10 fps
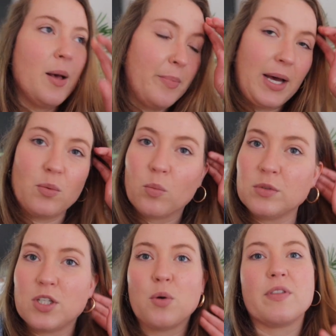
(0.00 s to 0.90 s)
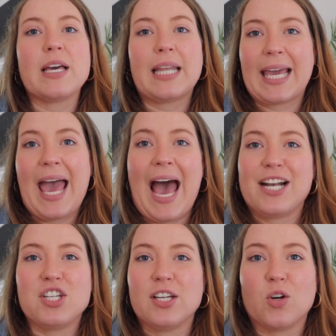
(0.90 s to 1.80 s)
but don't think like
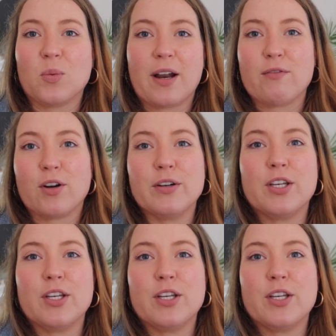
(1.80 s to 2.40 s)
Hatchet or whatever,